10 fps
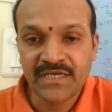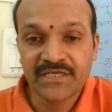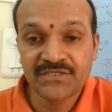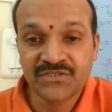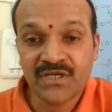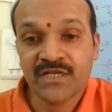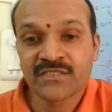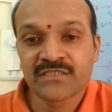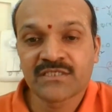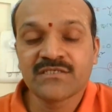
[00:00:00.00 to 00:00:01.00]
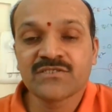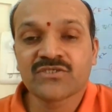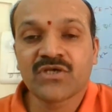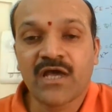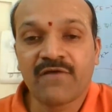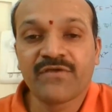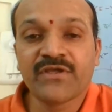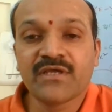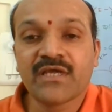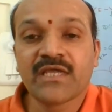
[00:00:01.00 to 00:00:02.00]
Degeneracy is
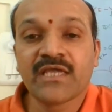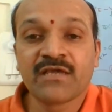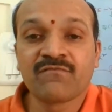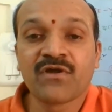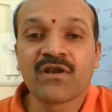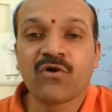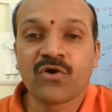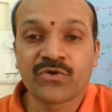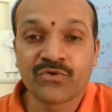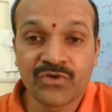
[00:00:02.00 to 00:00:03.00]
having equal or